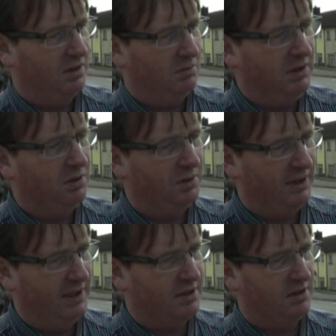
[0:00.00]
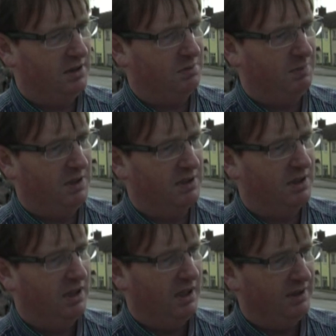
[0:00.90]
We know the nature of this beast,
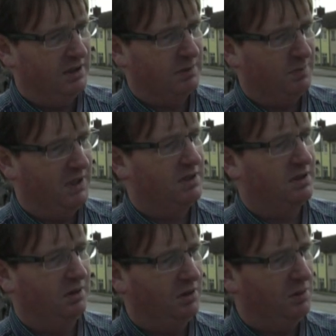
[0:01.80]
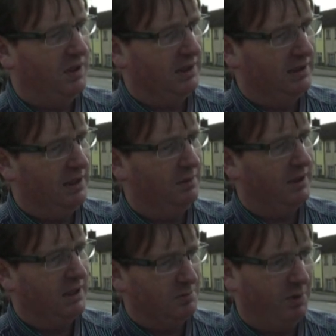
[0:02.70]
and this beast, the only way you can deal with
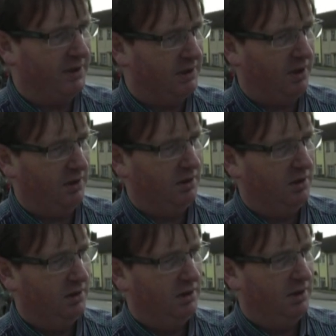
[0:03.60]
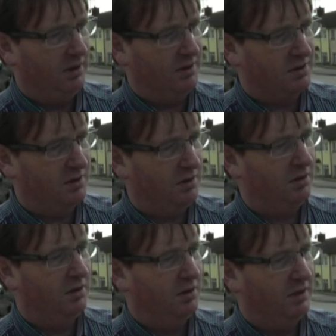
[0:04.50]
it is put it down. And the
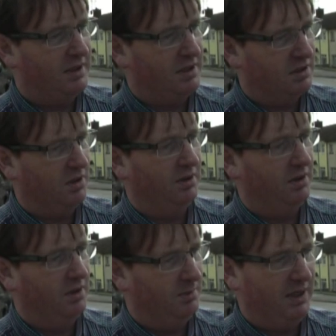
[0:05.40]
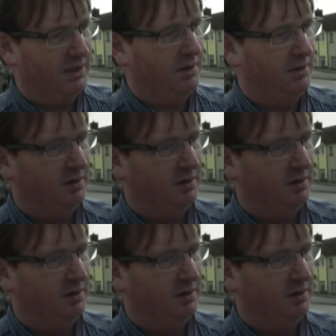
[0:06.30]
sooner that is done, the better.